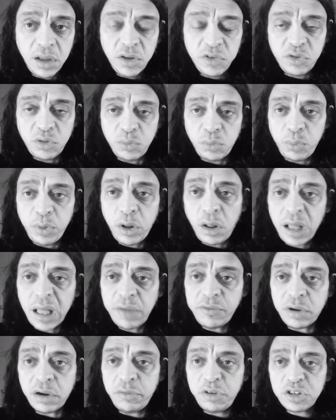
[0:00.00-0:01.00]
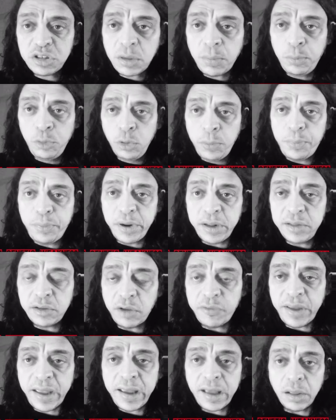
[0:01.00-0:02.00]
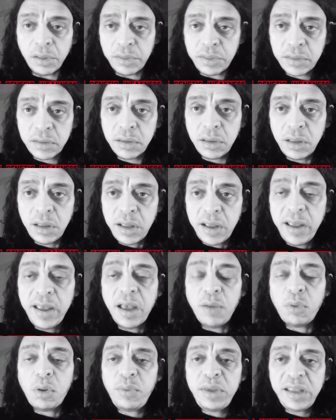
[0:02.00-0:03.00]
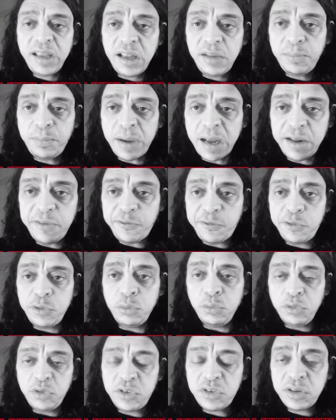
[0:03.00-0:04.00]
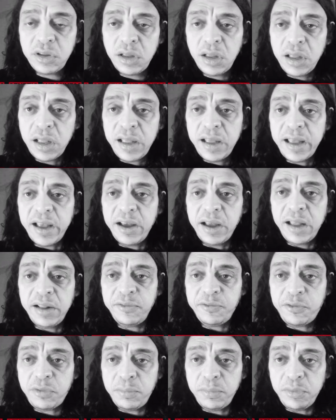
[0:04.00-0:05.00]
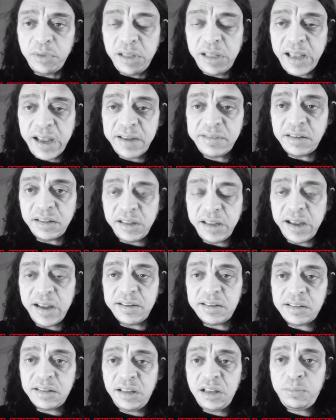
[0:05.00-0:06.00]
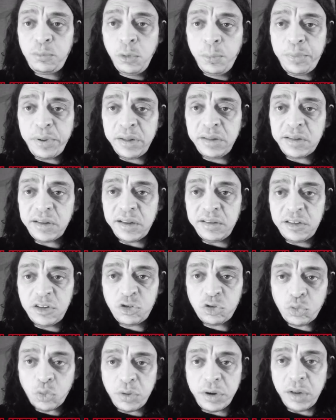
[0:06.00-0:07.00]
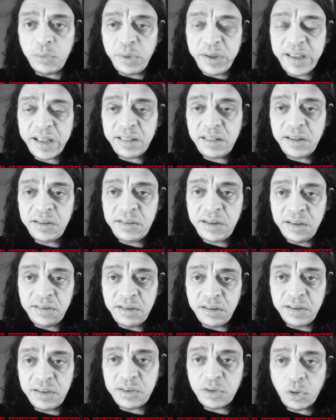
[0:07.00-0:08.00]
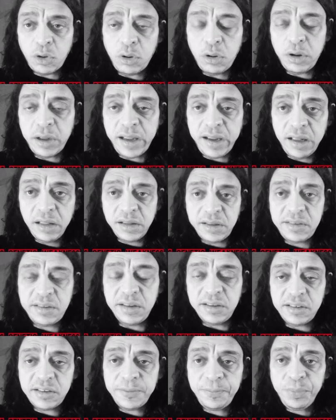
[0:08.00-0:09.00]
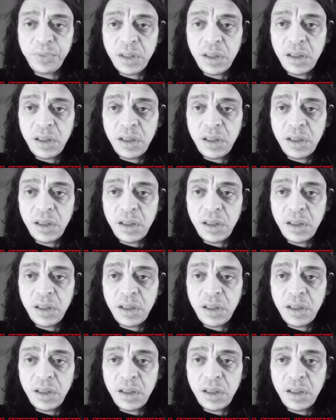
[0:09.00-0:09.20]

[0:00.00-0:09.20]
So we all have an original blueprint of health. And when we eat bad foods, and from years and years, this blueprint is distorted and we get diseases or illnesses.